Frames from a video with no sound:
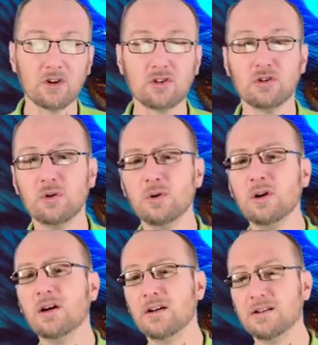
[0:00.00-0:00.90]
to
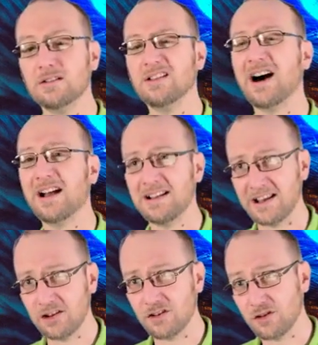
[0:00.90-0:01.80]

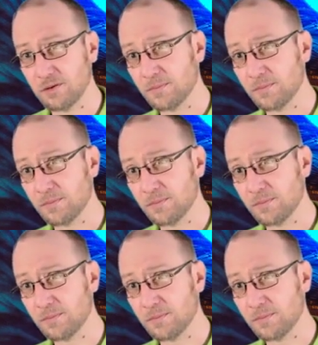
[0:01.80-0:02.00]
dilate.